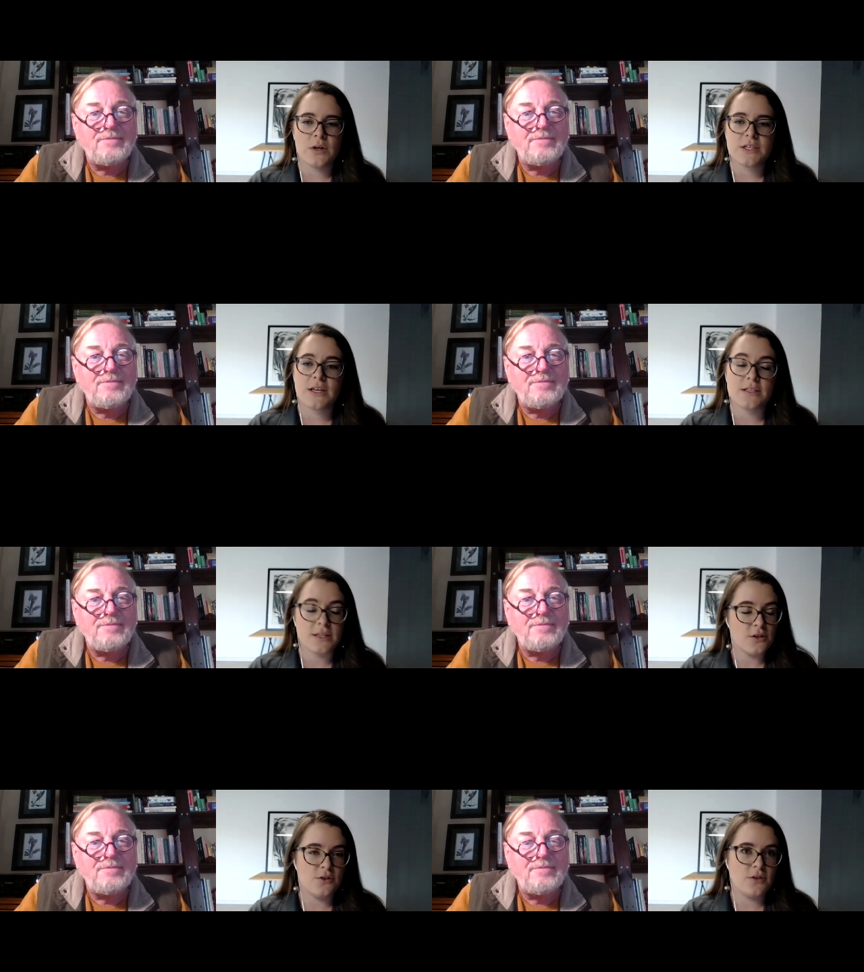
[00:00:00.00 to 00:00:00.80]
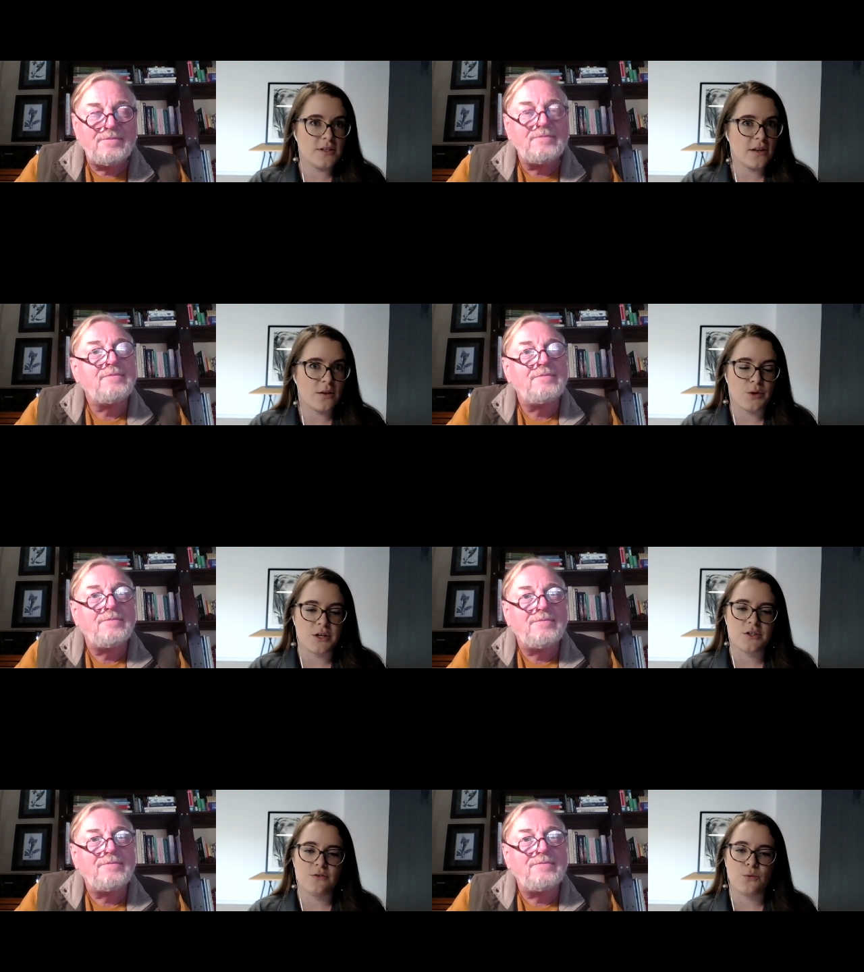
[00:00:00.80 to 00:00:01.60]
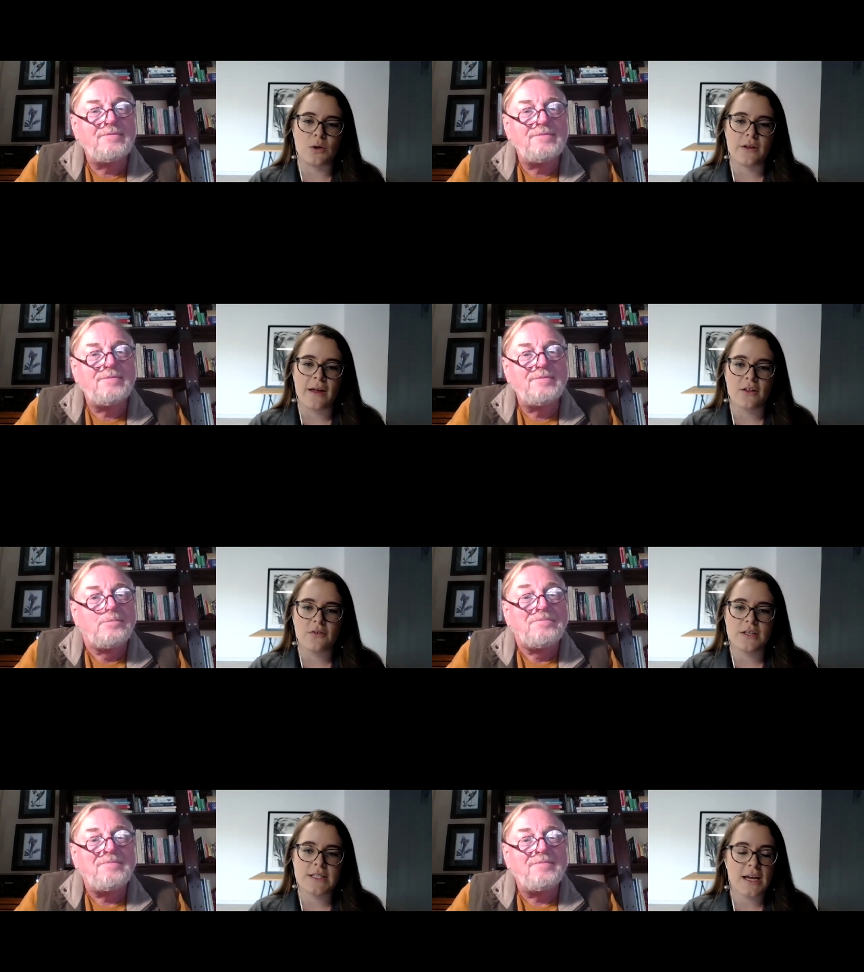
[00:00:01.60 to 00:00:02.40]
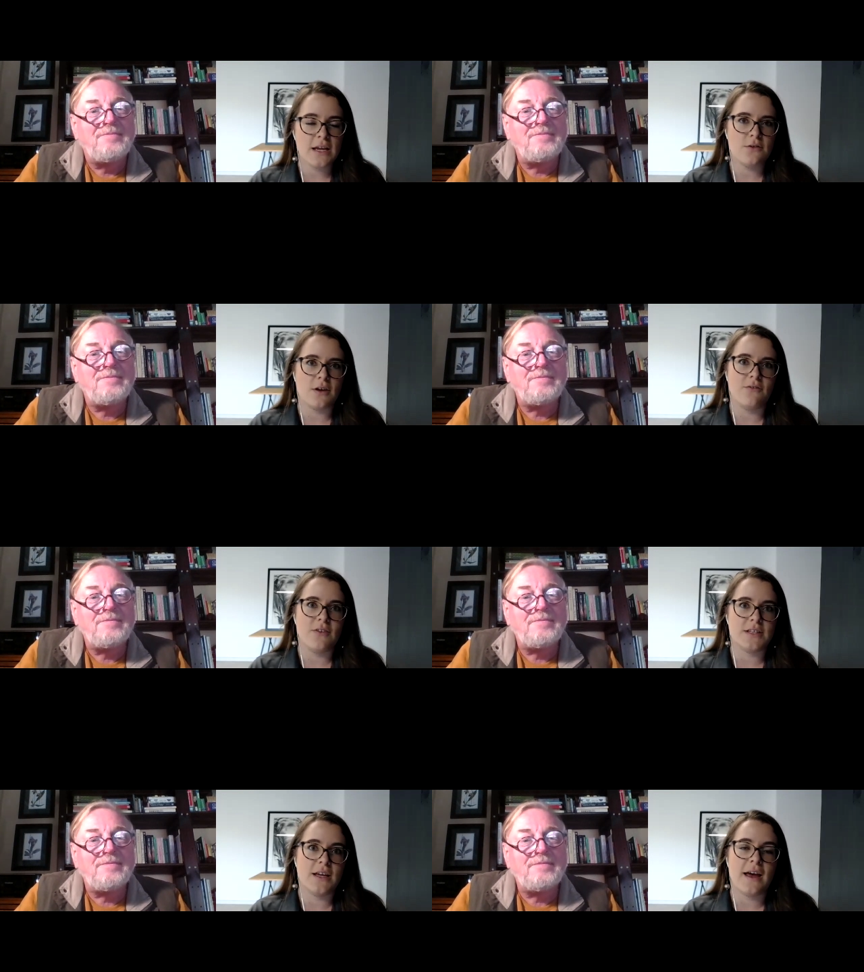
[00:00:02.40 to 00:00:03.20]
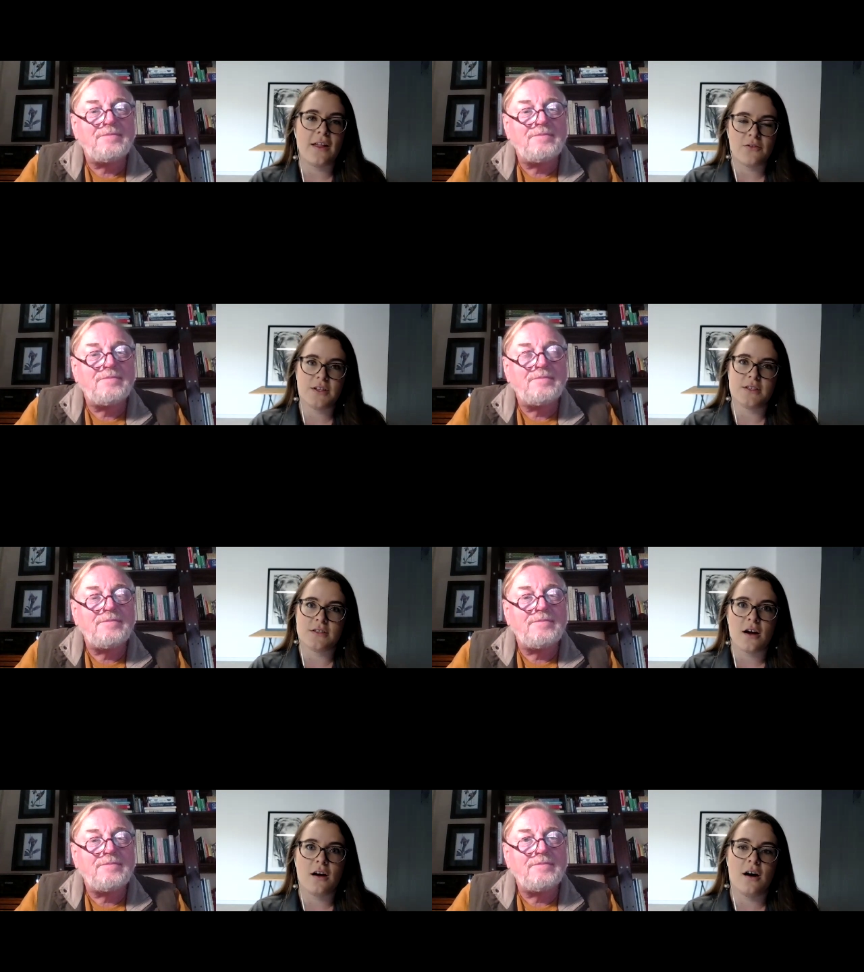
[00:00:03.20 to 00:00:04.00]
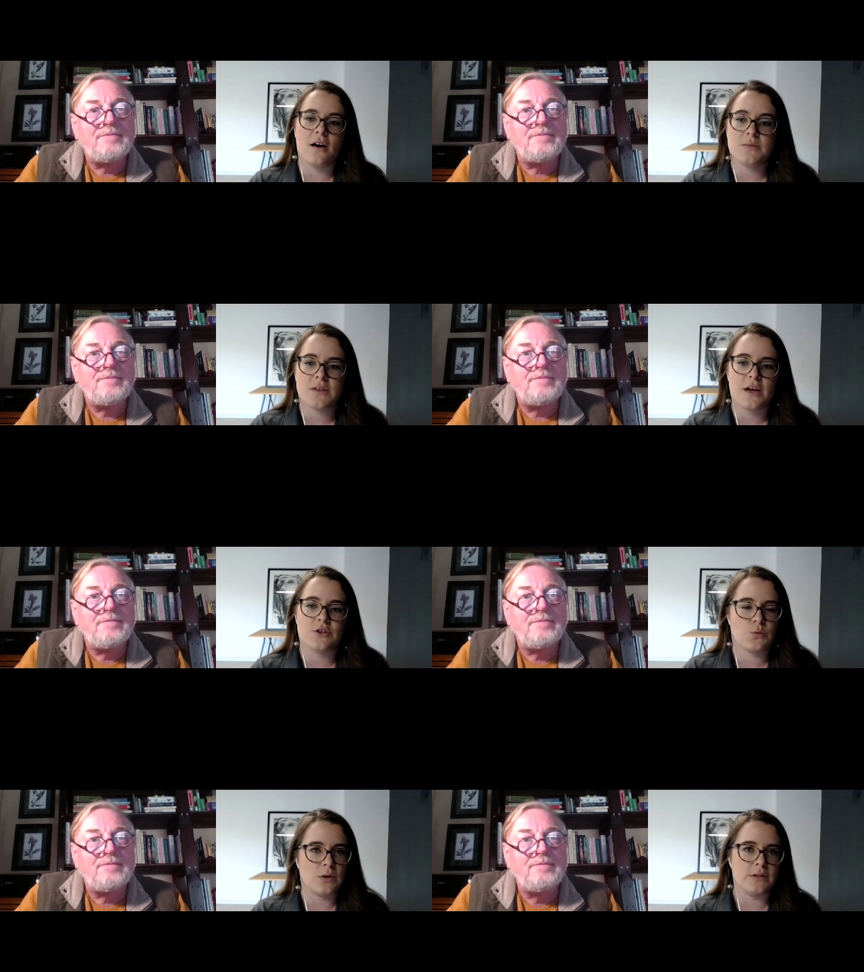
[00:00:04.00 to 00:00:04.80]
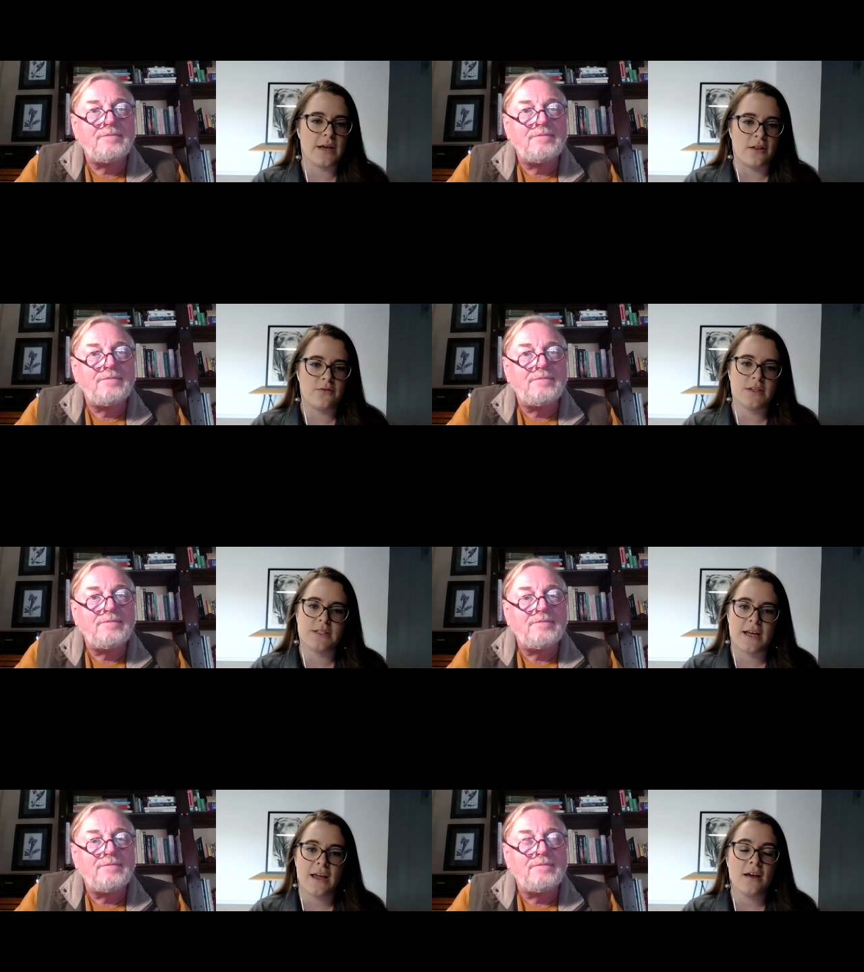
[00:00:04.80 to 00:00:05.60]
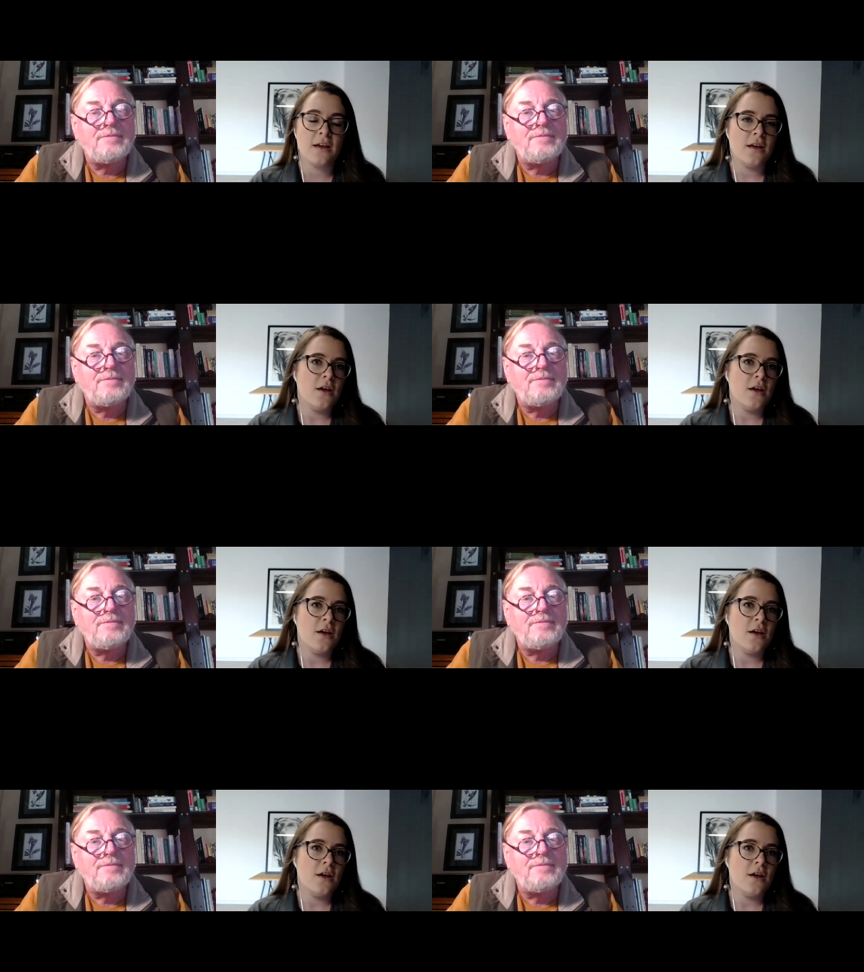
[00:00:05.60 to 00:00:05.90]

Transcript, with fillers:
Speaker 1: to continue the celebration of World Elephant Day, you can visit elephants.com/World Elephant Day.